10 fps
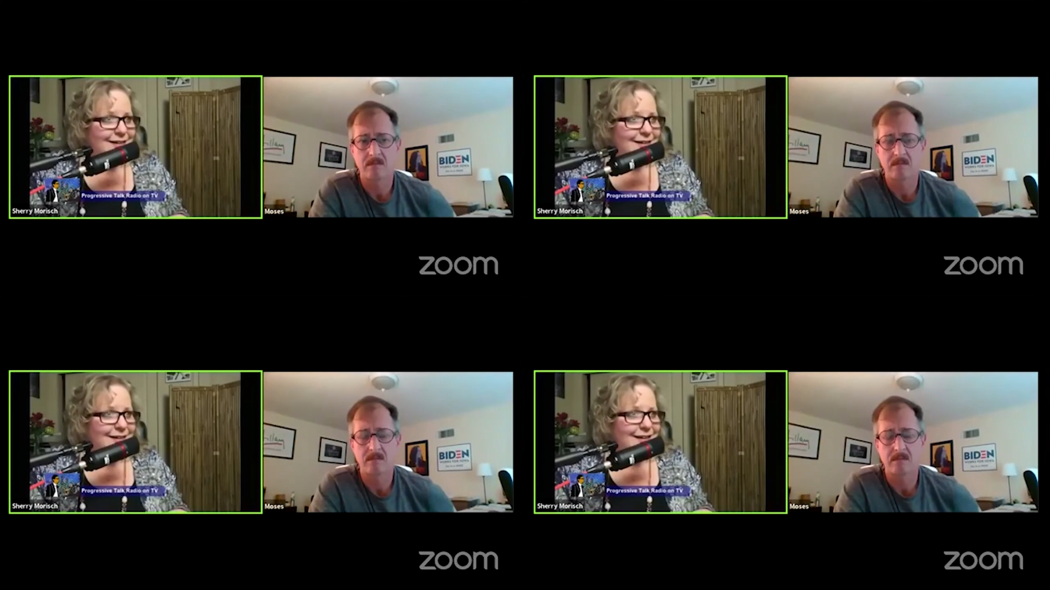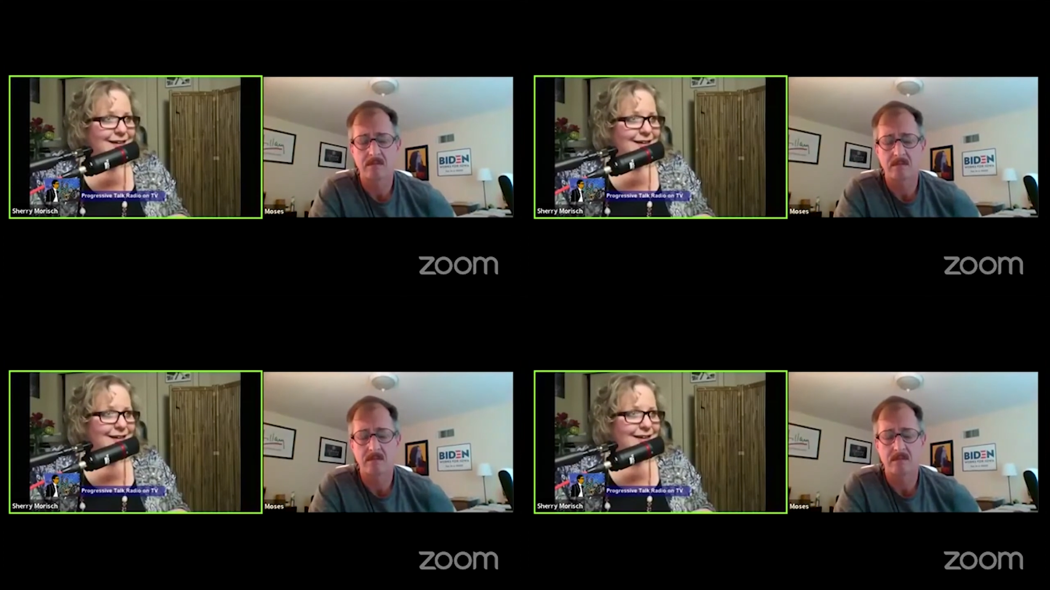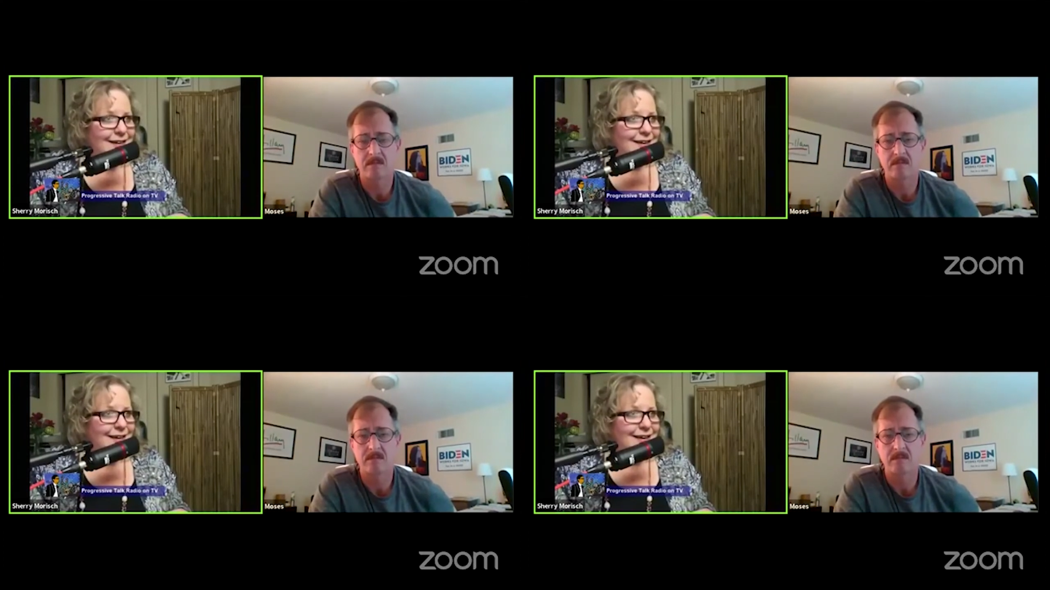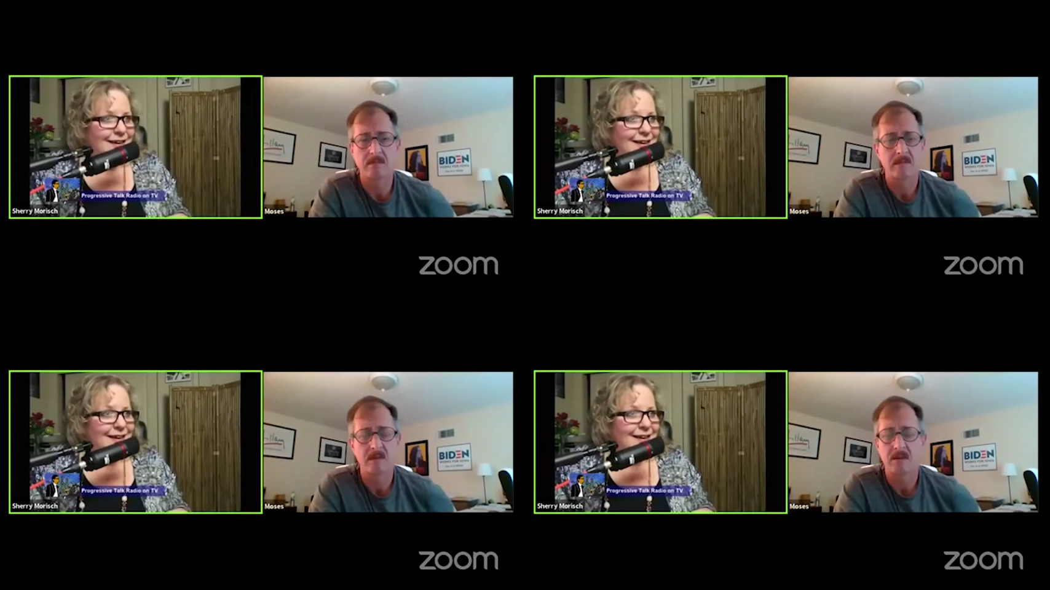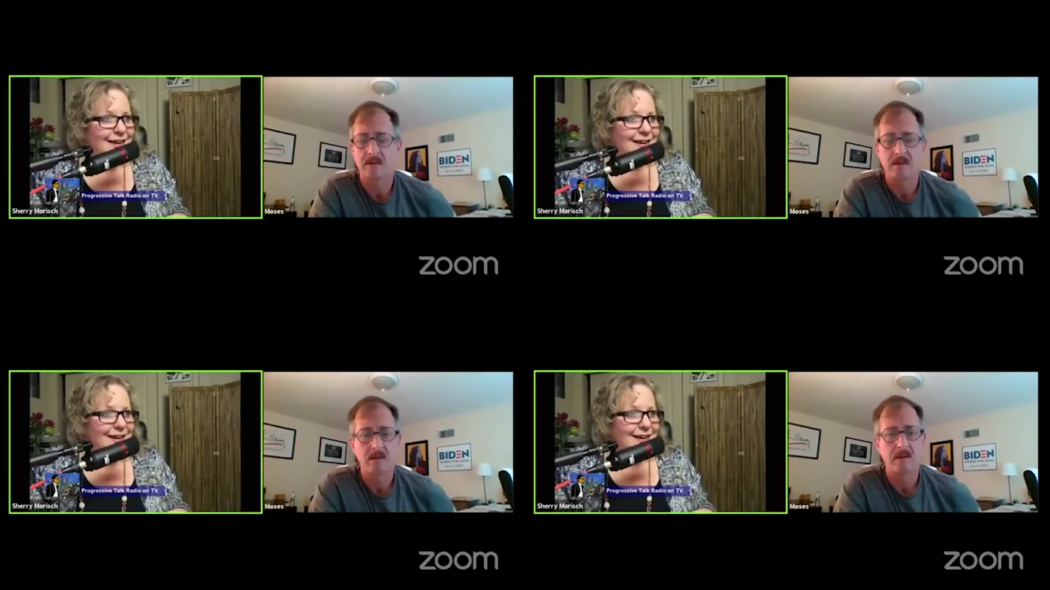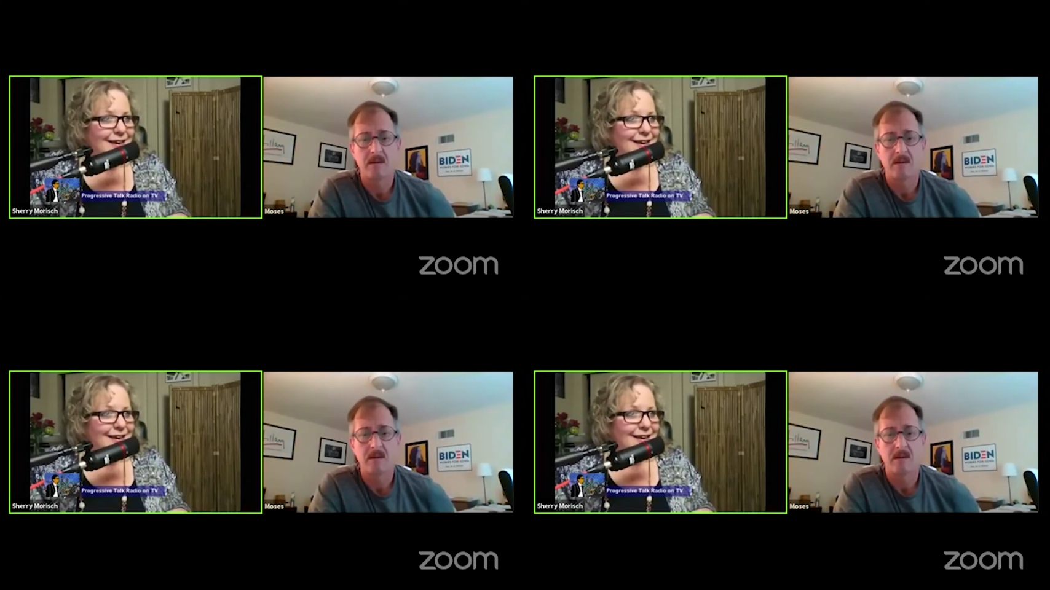Nobody speaks.